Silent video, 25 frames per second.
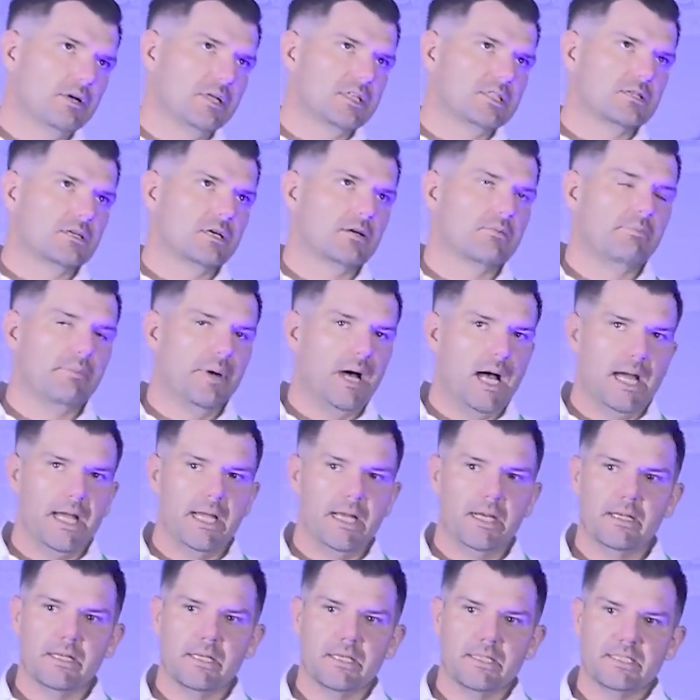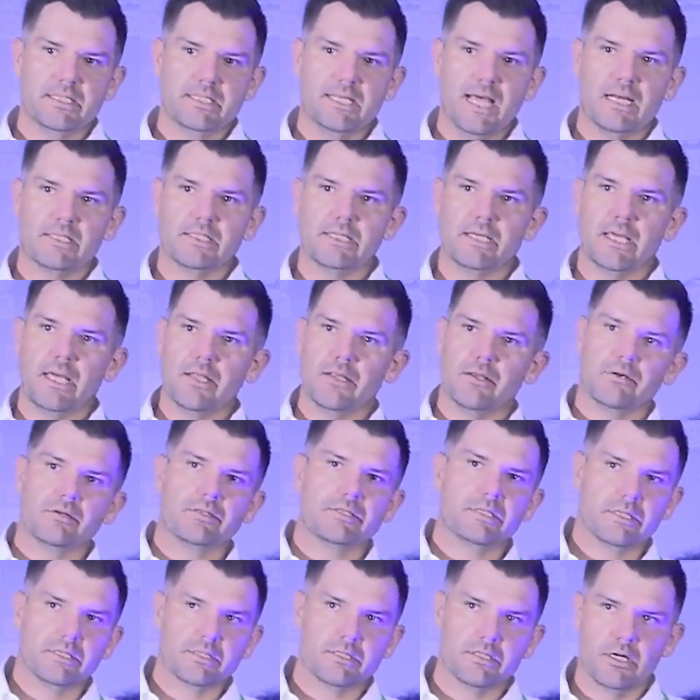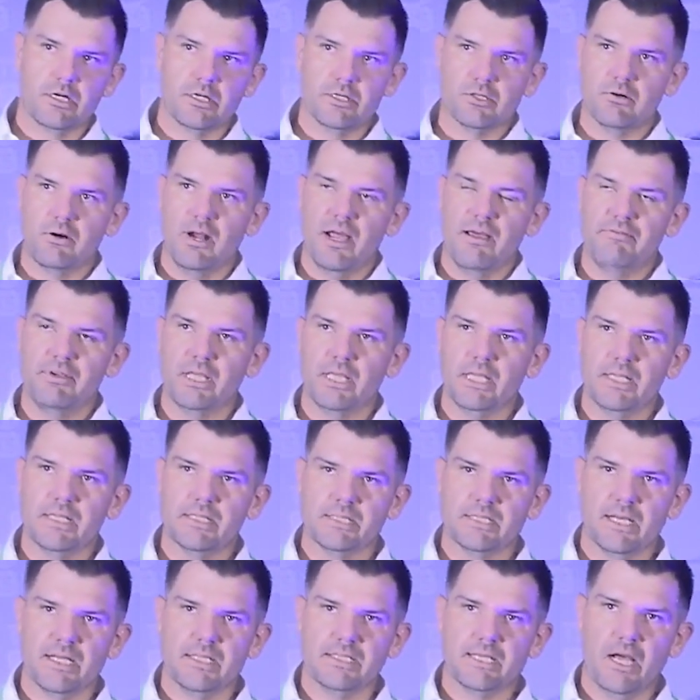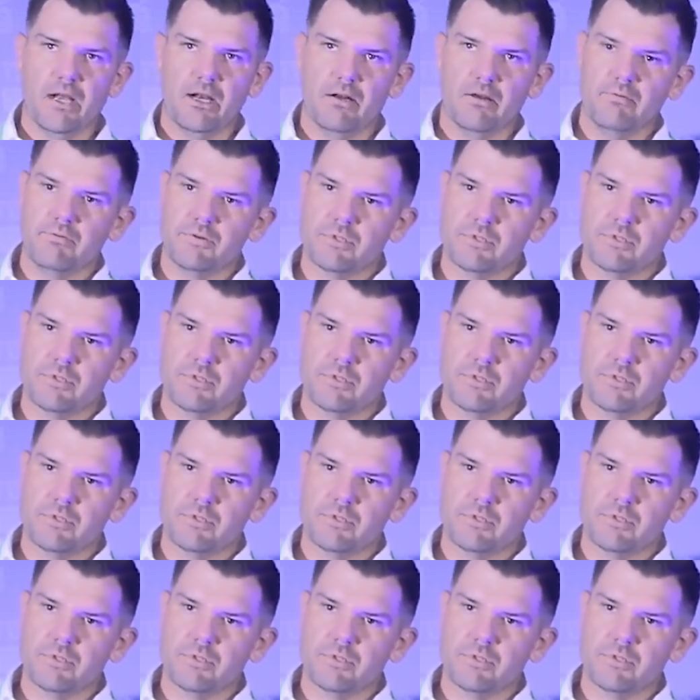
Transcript: it's combined and stacked together to start deriving insights out of.